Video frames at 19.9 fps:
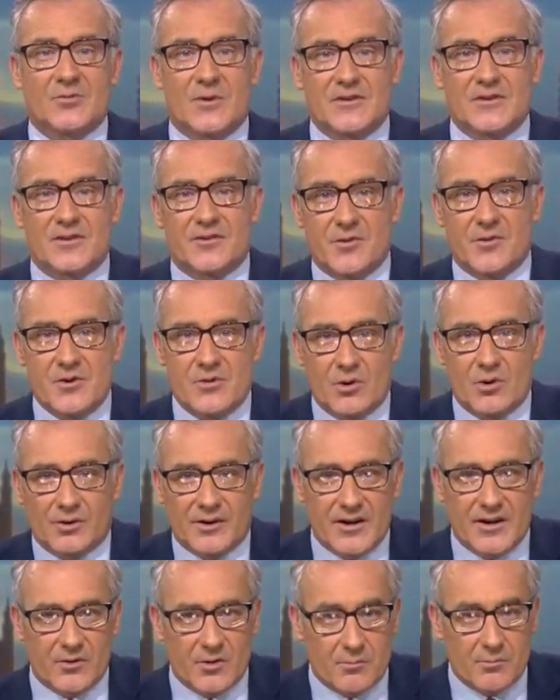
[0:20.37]

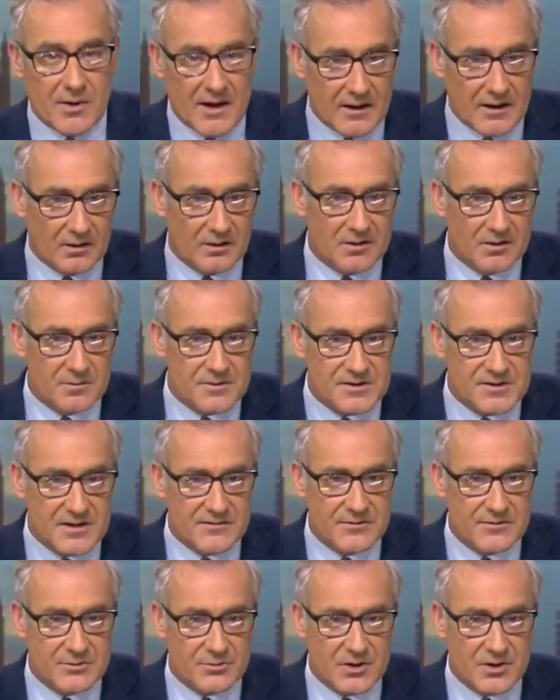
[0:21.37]
23-year-old Keira Bell, who was
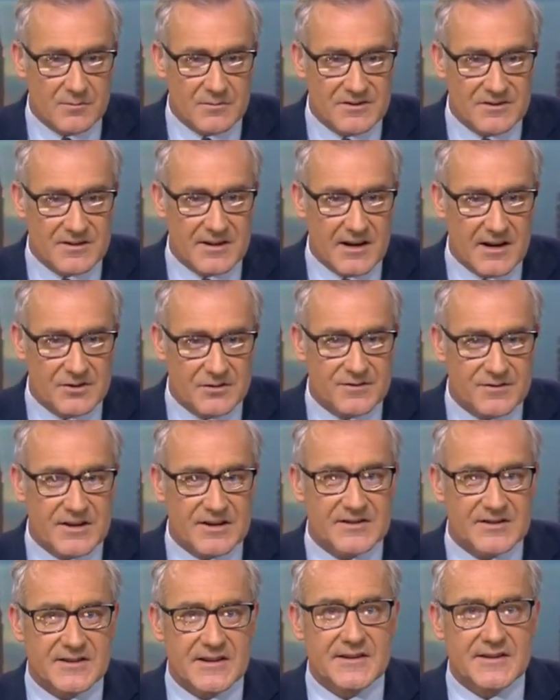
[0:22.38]
given the treatment at the age of
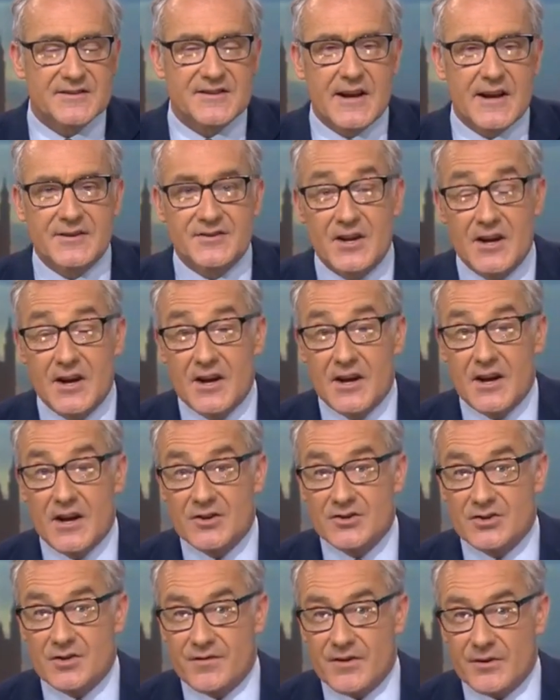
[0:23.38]
16, says
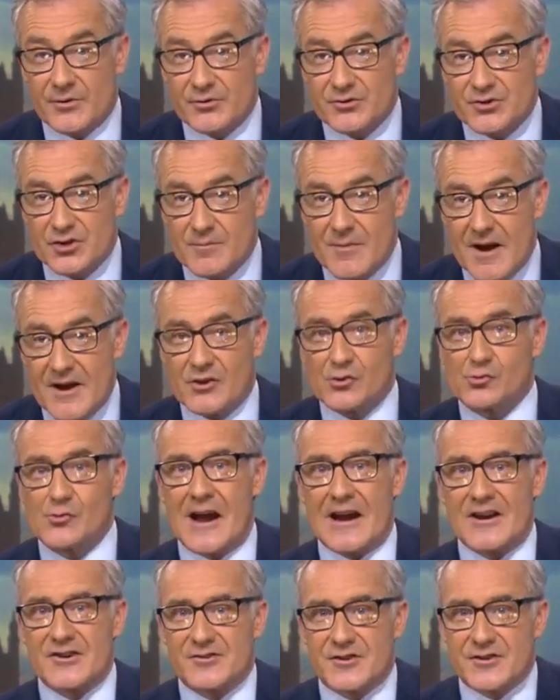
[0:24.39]
she feels she made a
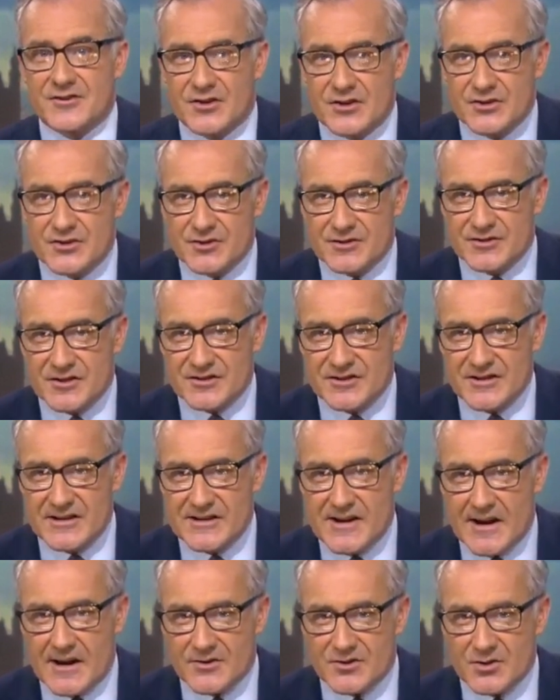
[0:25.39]
rash decision as a
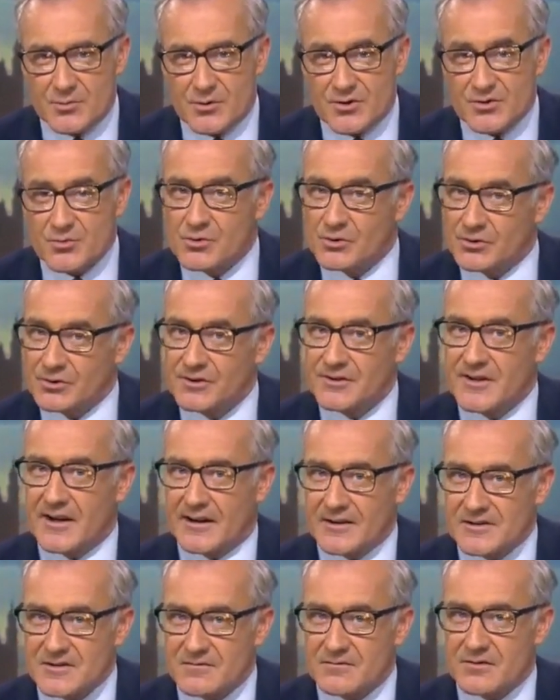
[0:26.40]
teenager, which will
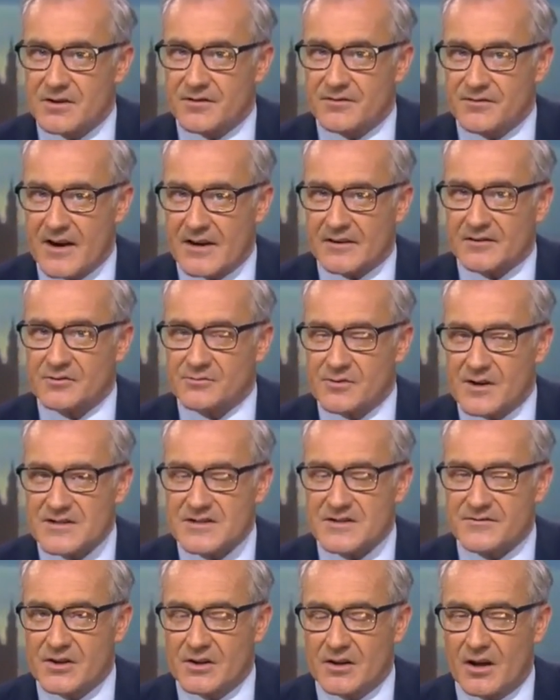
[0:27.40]
negatively affect the
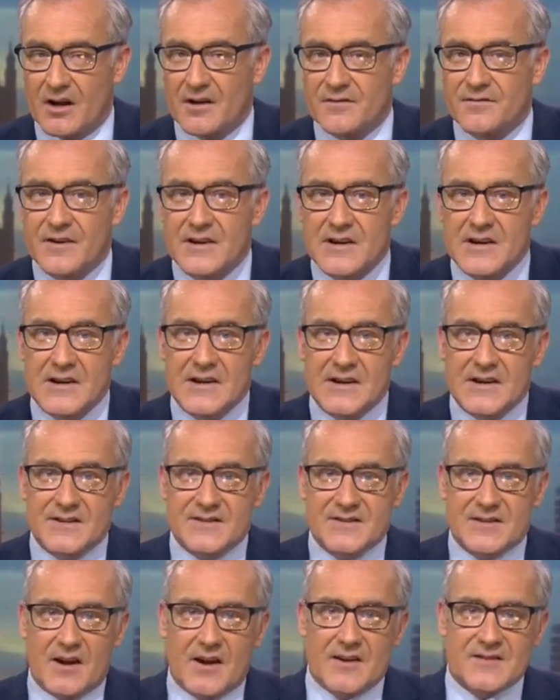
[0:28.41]
rest of her life.
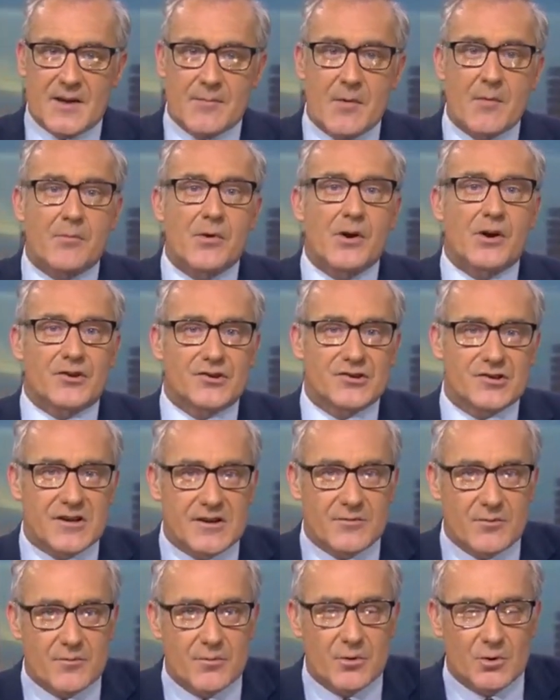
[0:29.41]
Sky's Emma
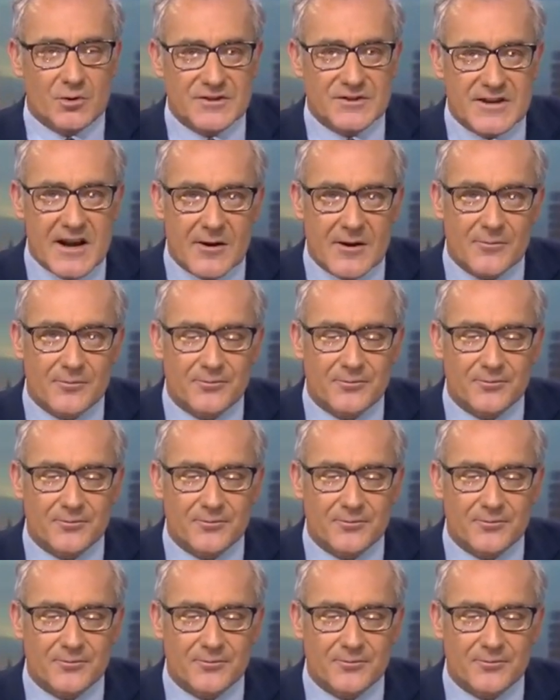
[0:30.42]
Birchley reports now.